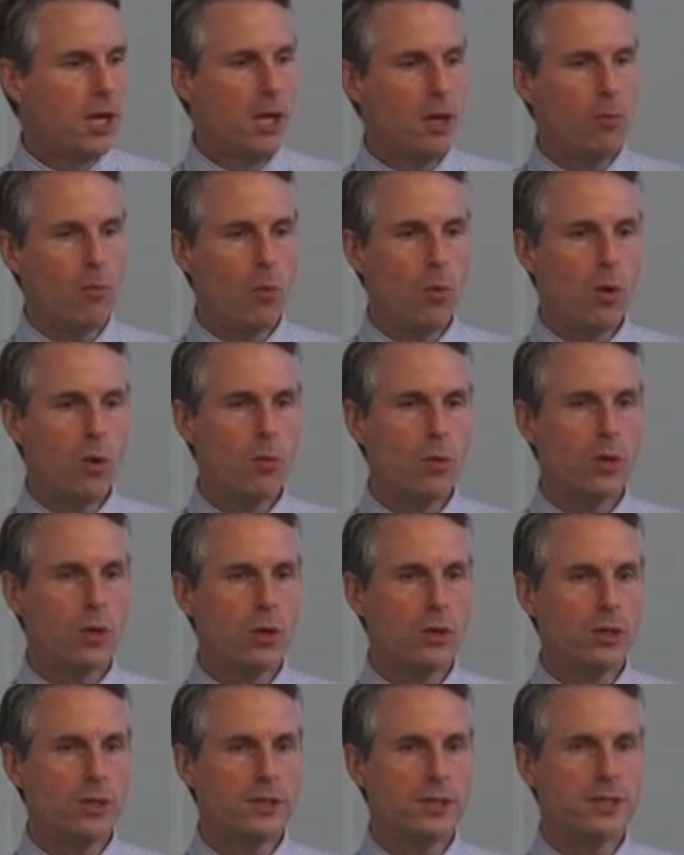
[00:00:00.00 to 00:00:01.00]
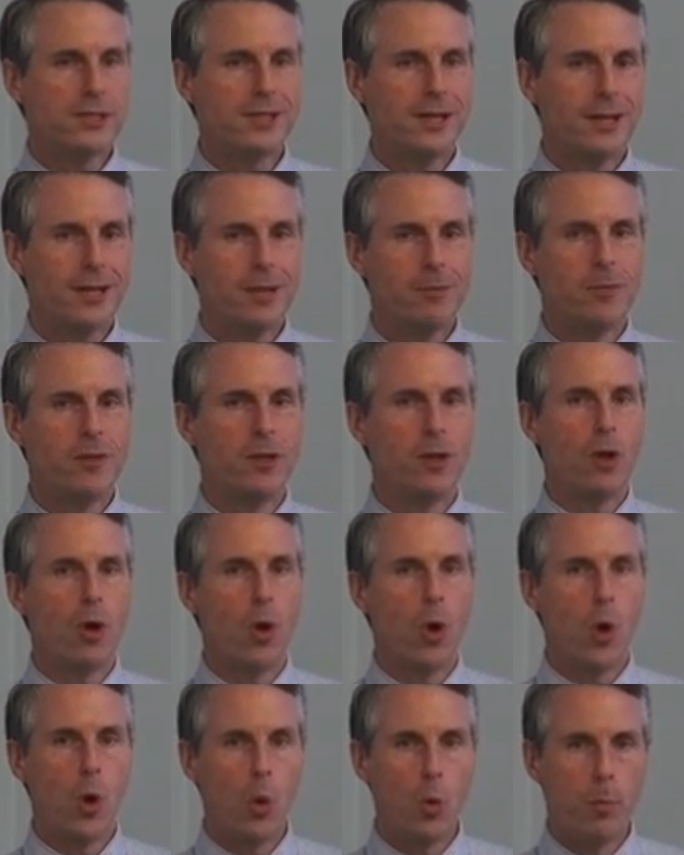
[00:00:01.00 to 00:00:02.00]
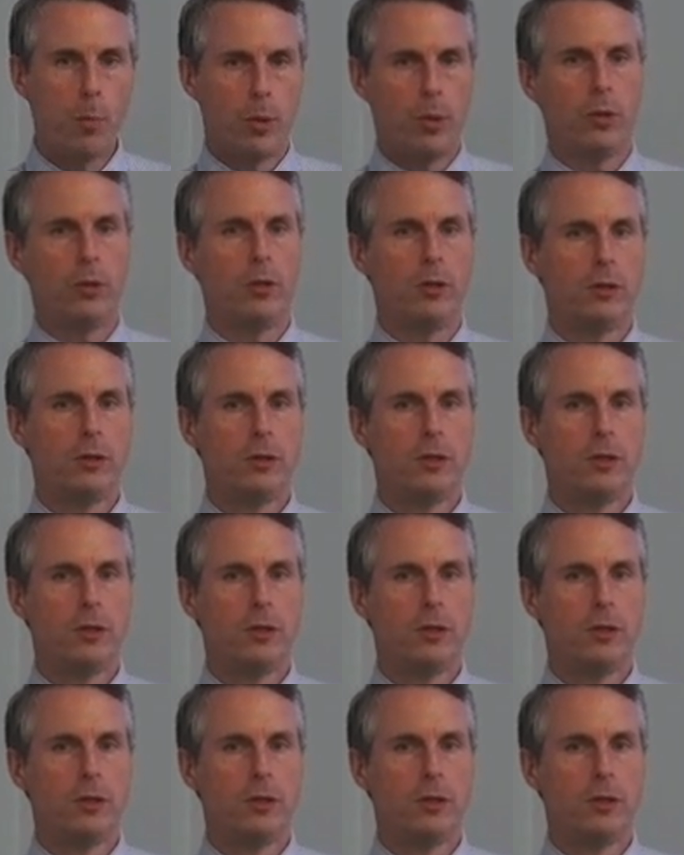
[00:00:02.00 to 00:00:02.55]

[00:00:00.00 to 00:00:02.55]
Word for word: and what we called at the time the Opal